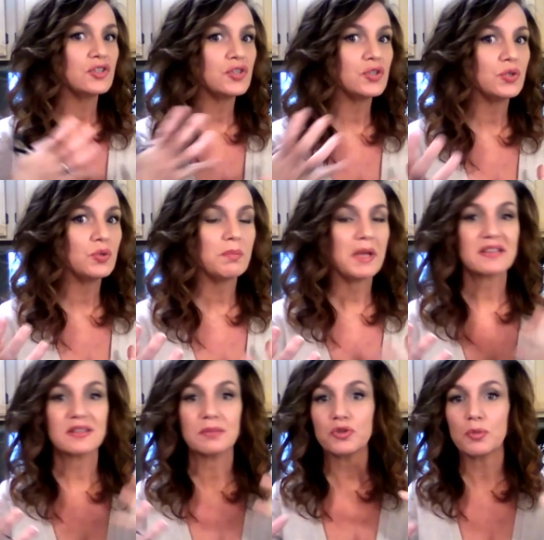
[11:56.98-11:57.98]
to
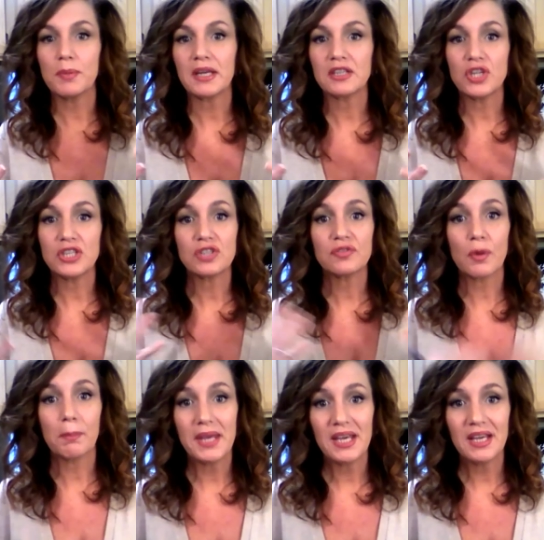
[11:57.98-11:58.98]
make some dramatic changes.
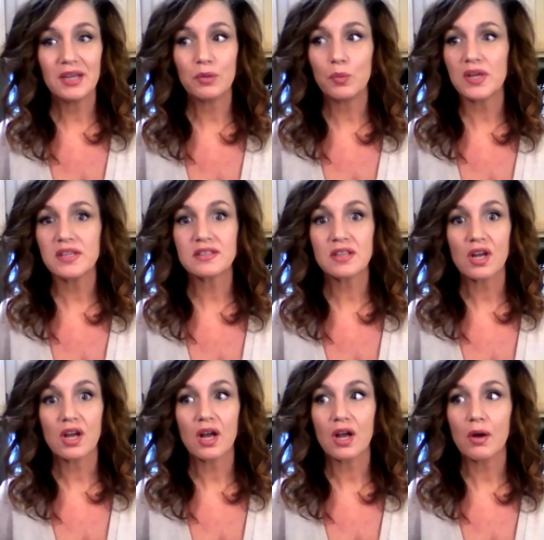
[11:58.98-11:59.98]
For me, it was,
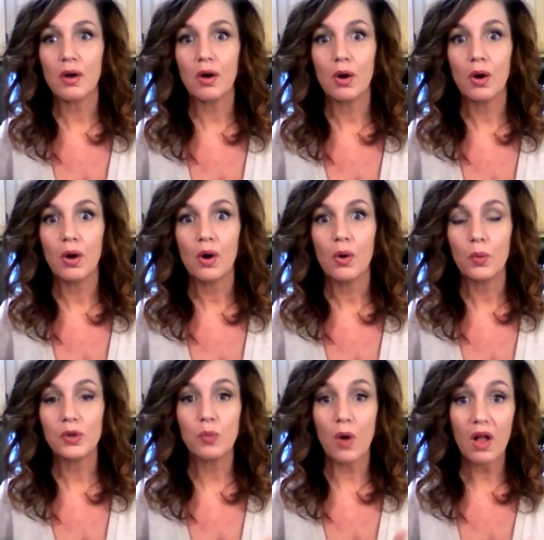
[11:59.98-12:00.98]

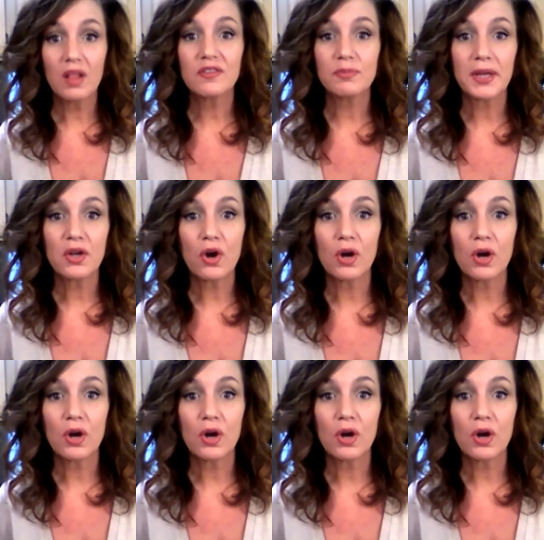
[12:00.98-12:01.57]
what do all of my